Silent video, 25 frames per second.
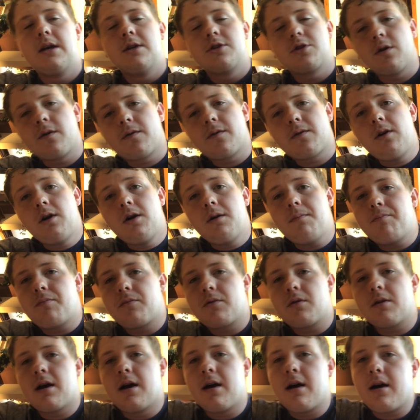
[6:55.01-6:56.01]
So overall,
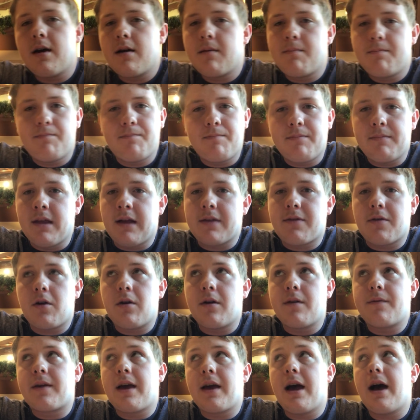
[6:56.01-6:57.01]
that's
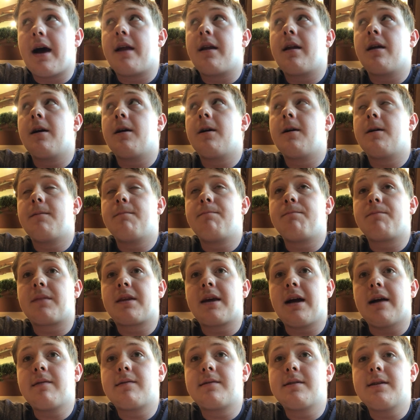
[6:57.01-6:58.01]
all I've got.
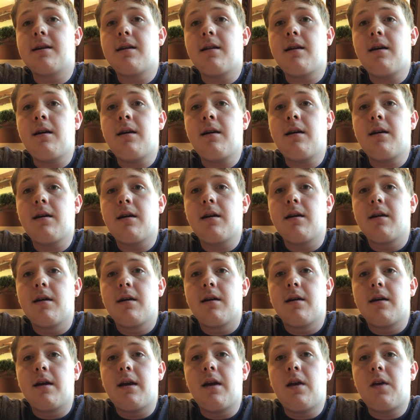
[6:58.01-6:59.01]
Godzilla
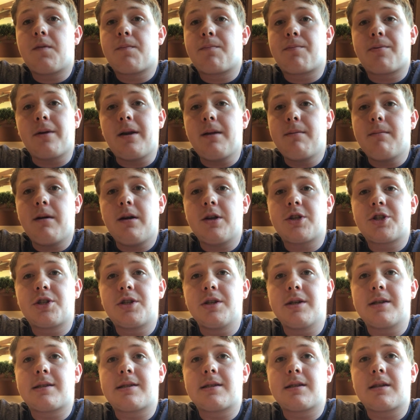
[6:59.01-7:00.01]
2 is pretty much
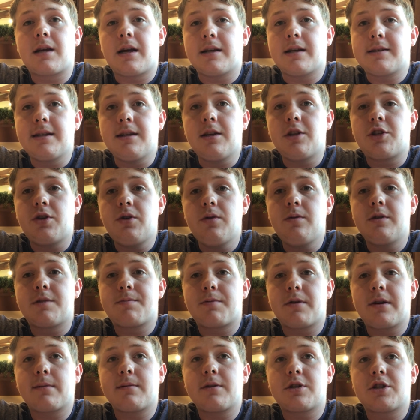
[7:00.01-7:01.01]
just
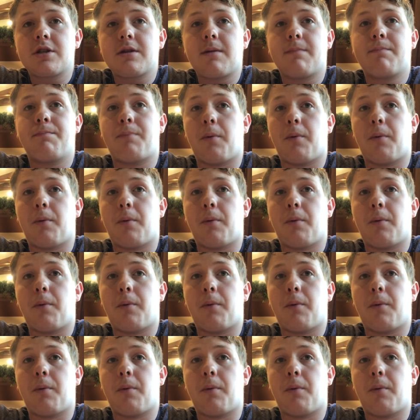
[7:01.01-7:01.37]
a